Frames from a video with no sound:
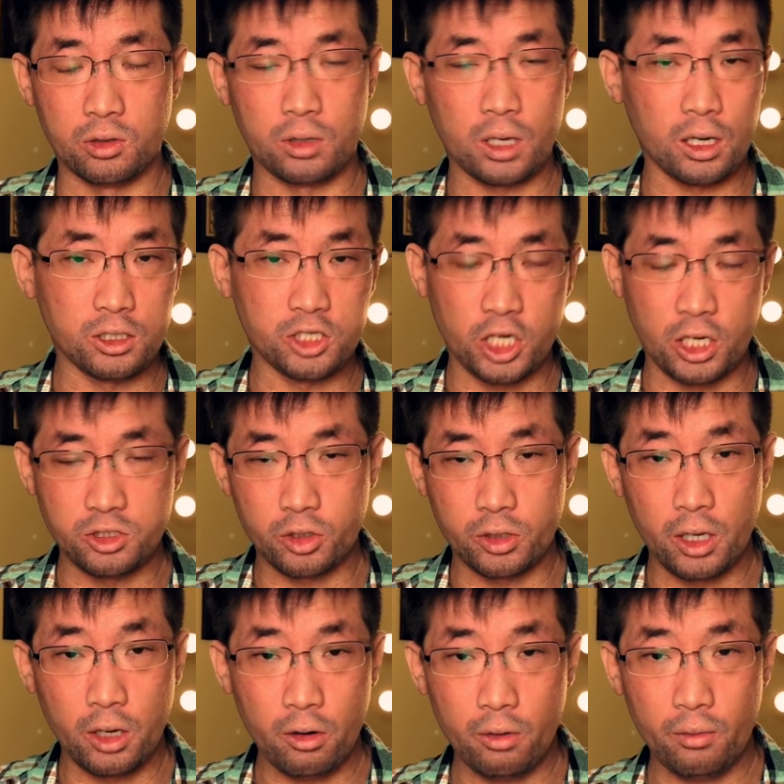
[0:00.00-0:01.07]
to kind of change your
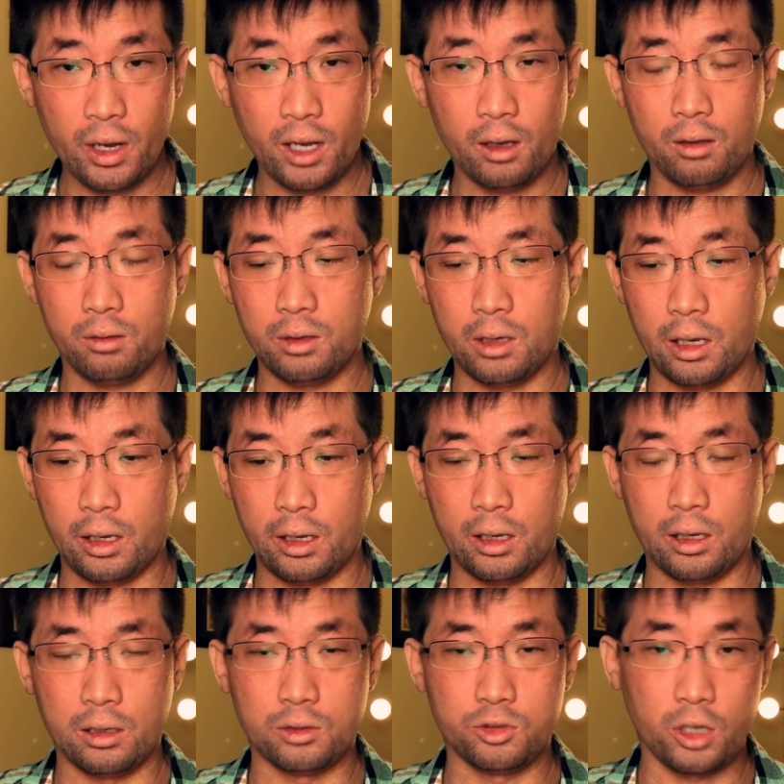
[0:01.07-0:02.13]
gear around and